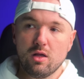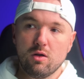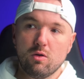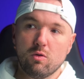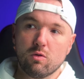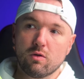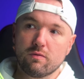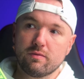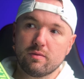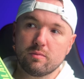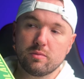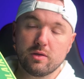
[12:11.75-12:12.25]

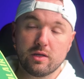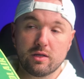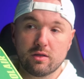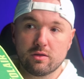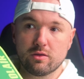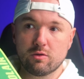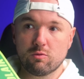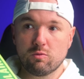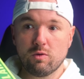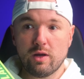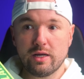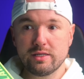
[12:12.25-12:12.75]
or if I'm playing
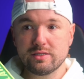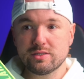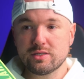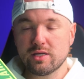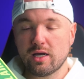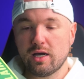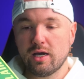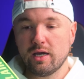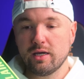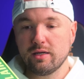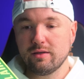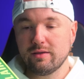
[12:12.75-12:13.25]
on the right
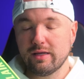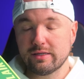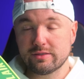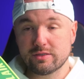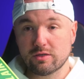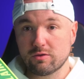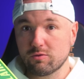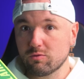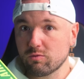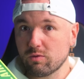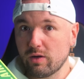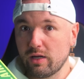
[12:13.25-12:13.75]
side. That's
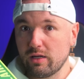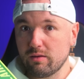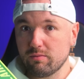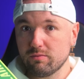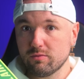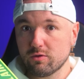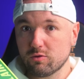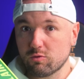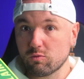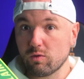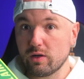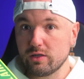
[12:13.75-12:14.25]
a great
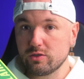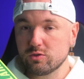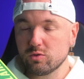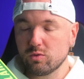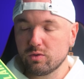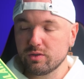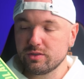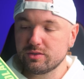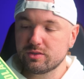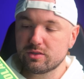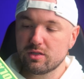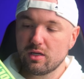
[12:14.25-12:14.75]

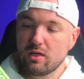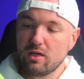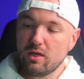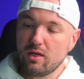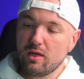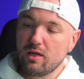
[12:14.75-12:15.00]
choice.